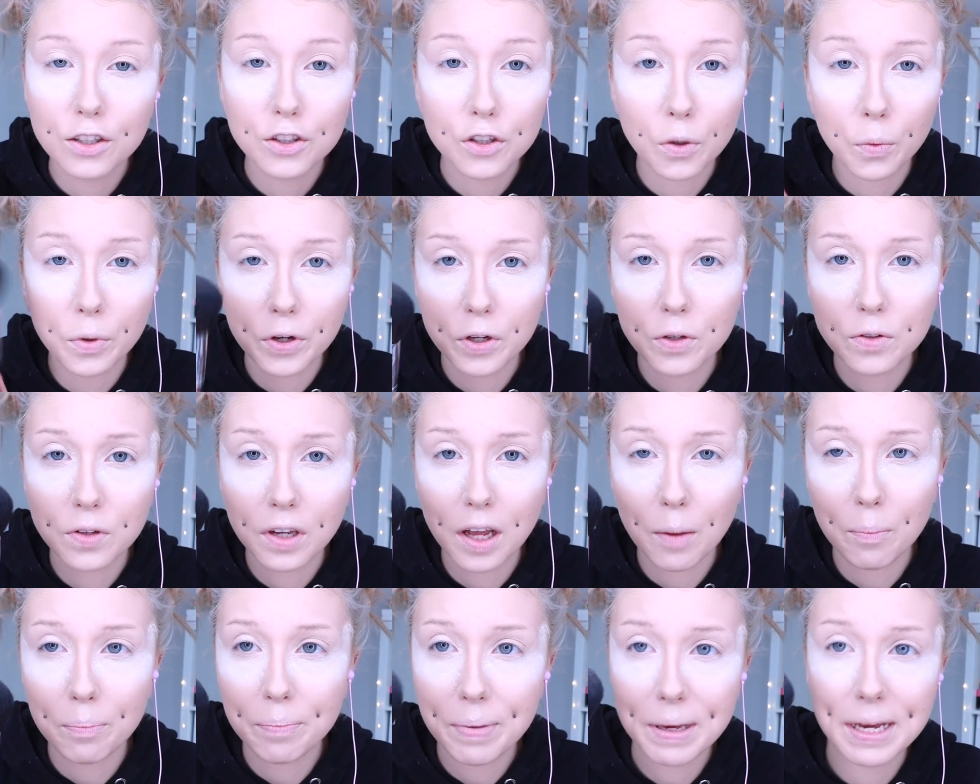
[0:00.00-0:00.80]
So we're using
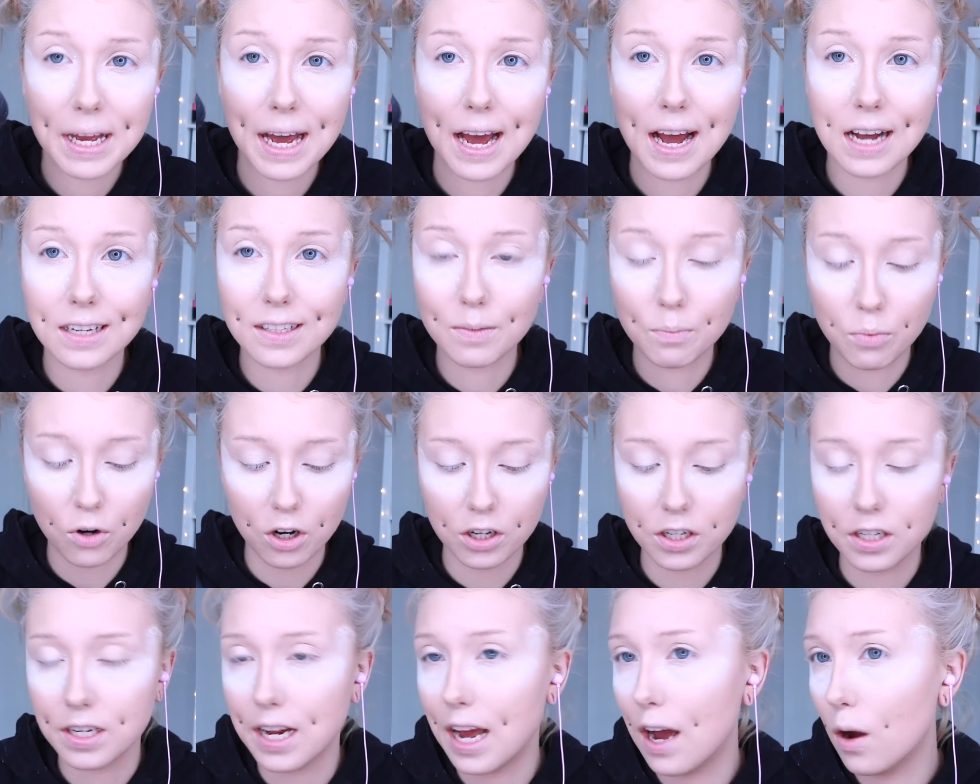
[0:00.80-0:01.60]
a big ass
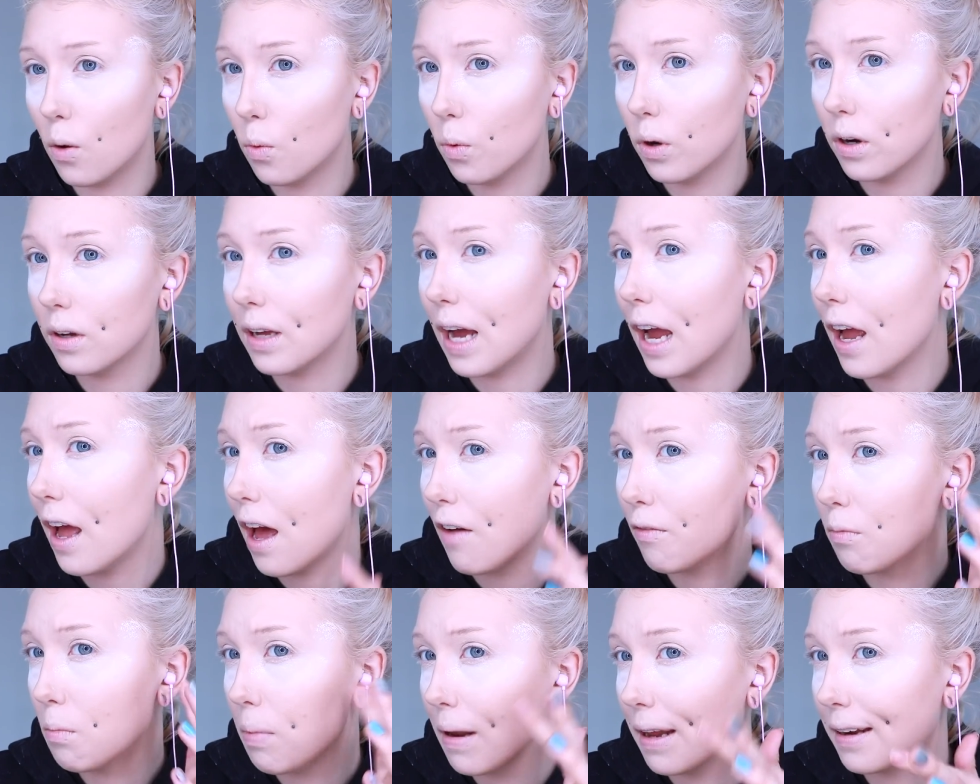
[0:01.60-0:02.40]
brush now. I
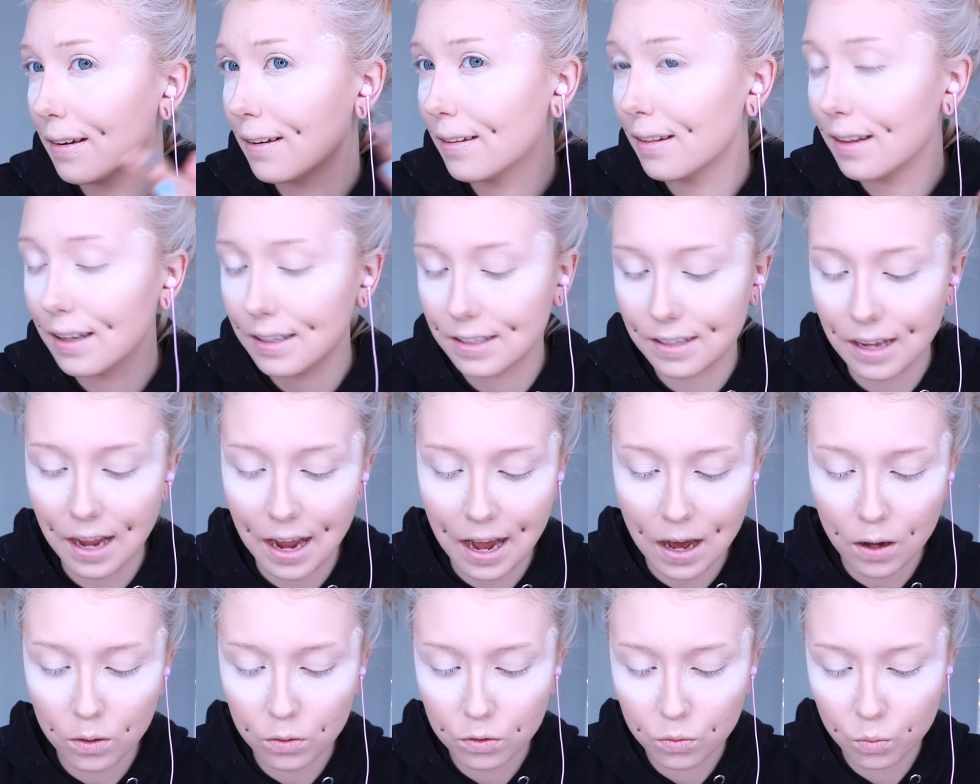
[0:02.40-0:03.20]
have blended this
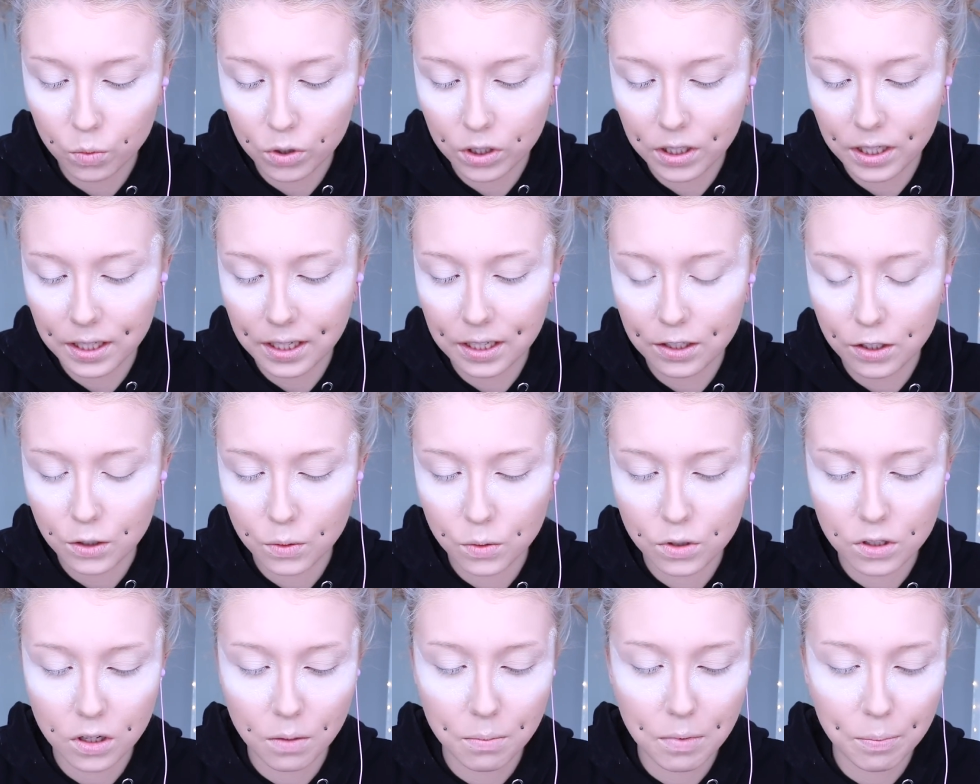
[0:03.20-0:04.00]
out. We're gonna do
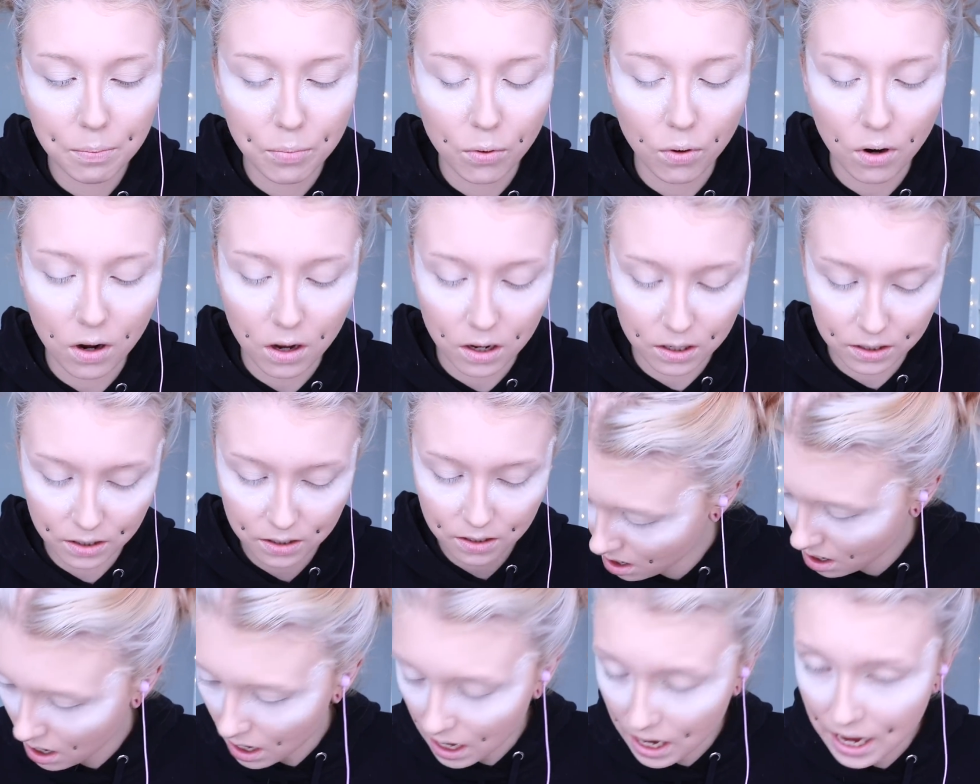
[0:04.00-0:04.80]
some
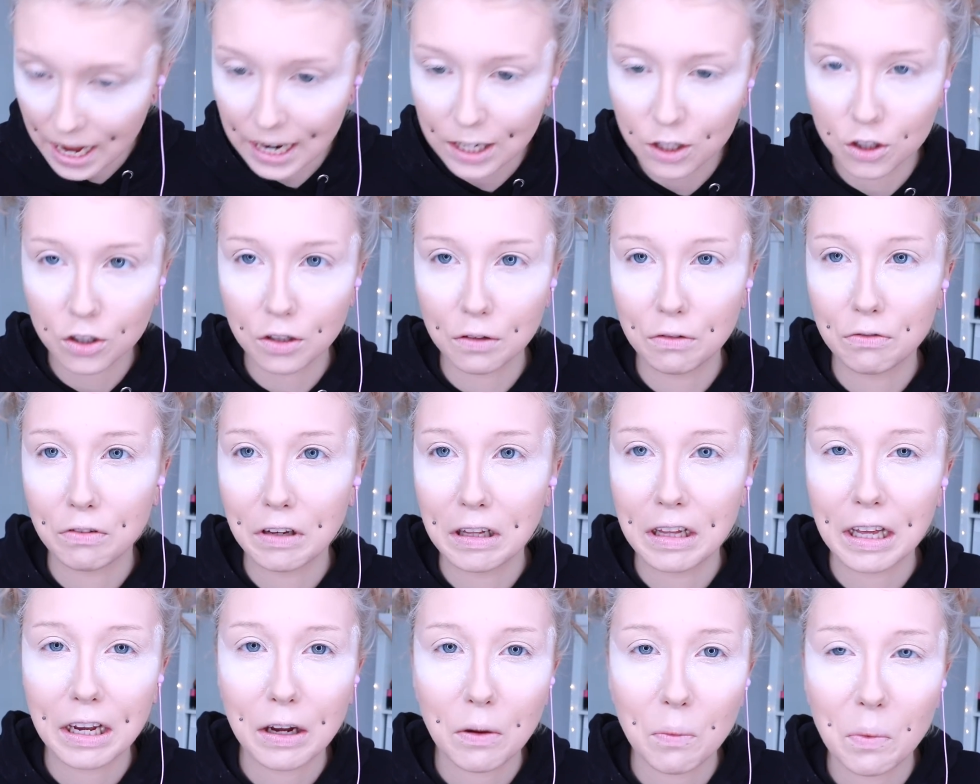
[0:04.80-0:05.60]
bronze. I actually
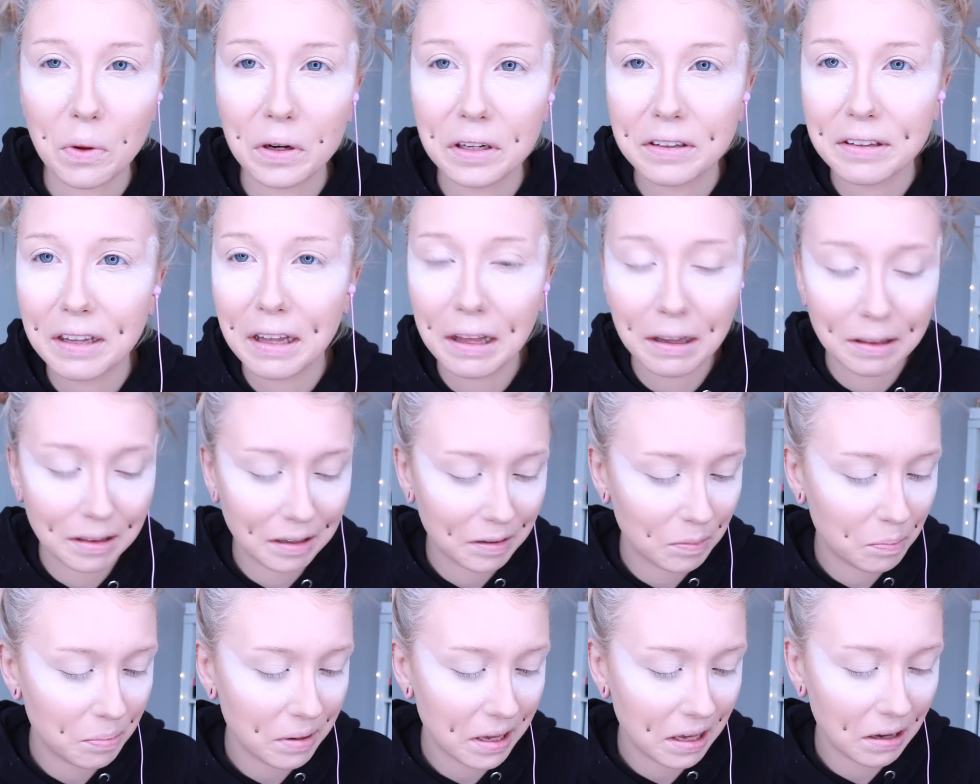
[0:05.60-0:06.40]
feel like I wanna take
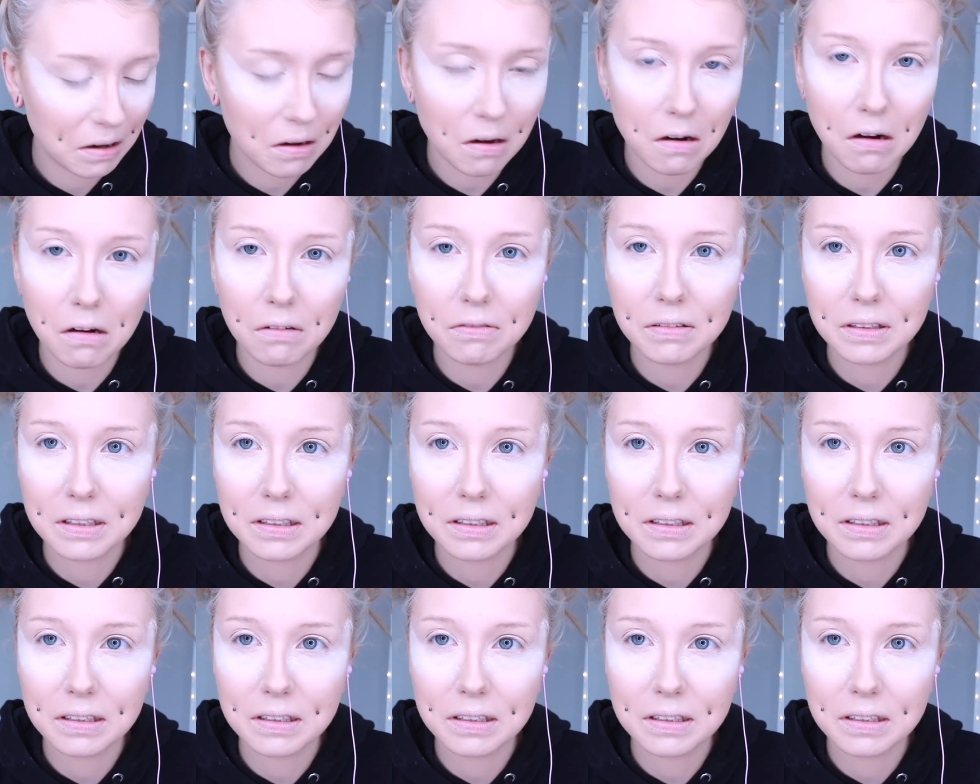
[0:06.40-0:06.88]
this bake off.